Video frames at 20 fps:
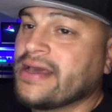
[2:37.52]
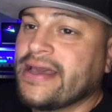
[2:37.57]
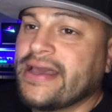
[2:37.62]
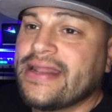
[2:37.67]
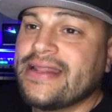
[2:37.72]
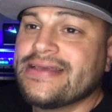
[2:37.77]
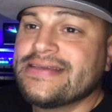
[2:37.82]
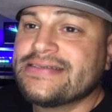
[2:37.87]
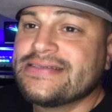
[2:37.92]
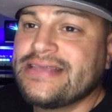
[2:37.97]

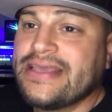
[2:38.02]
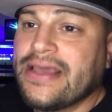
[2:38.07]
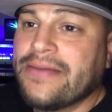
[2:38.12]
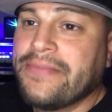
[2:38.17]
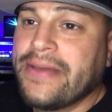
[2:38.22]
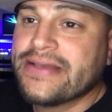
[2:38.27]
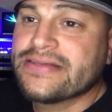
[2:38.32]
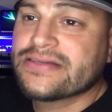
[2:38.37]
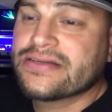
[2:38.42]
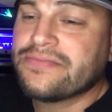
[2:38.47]
It is
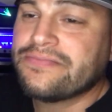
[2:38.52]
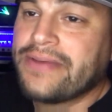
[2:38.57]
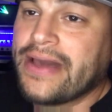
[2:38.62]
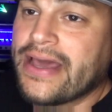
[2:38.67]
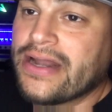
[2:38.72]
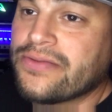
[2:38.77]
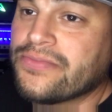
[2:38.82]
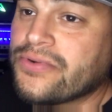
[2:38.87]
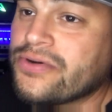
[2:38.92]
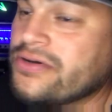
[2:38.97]
DMX
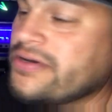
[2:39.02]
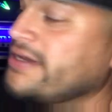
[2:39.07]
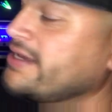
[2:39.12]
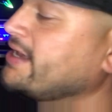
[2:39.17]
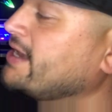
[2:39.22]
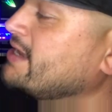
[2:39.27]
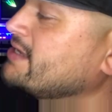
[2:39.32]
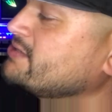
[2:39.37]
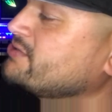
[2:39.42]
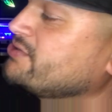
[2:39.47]
compatible. It
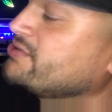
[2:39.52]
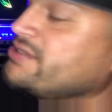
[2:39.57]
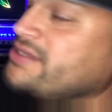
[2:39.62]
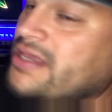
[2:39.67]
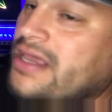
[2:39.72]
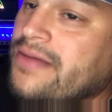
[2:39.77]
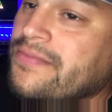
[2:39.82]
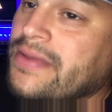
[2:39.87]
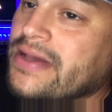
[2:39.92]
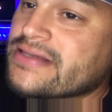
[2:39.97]
has your
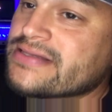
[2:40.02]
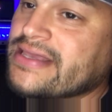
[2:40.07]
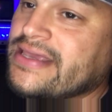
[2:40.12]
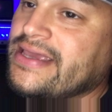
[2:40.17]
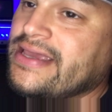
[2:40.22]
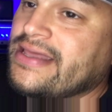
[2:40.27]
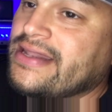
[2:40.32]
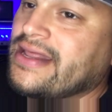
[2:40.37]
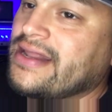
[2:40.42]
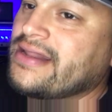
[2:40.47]
DMX
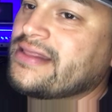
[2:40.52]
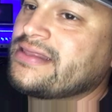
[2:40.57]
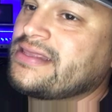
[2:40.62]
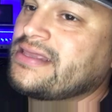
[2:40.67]
in and a